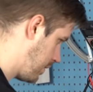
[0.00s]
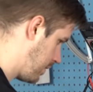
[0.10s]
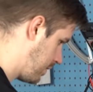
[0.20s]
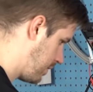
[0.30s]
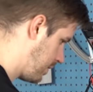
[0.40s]

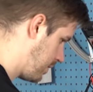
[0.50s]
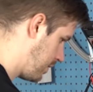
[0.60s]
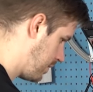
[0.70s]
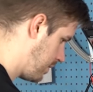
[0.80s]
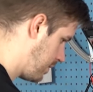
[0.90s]

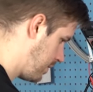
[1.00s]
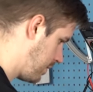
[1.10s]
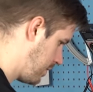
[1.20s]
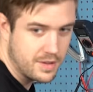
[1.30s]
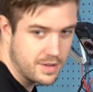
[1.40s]

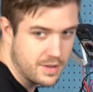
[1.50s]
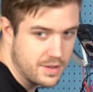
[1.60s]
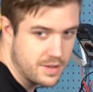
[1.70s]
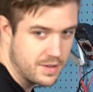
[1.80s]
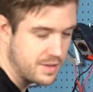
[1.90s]
(no one is talking)